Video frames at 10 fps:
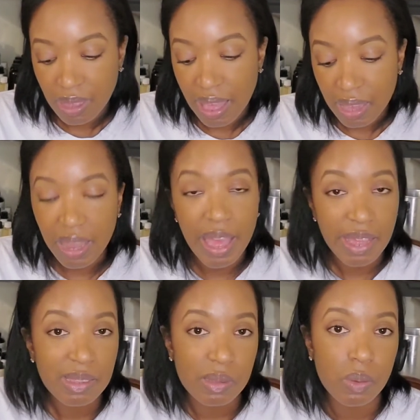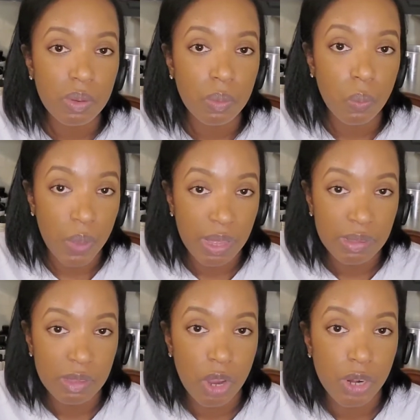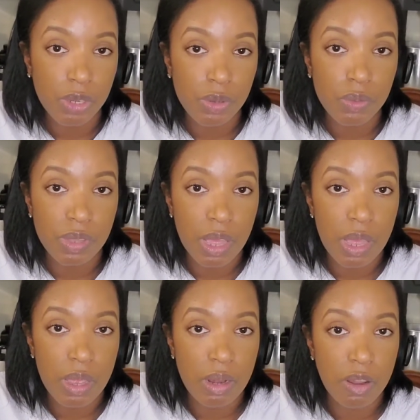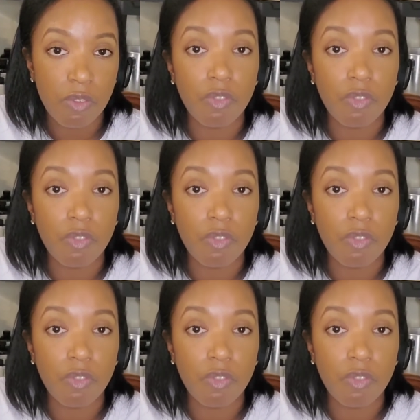LX wicks are used in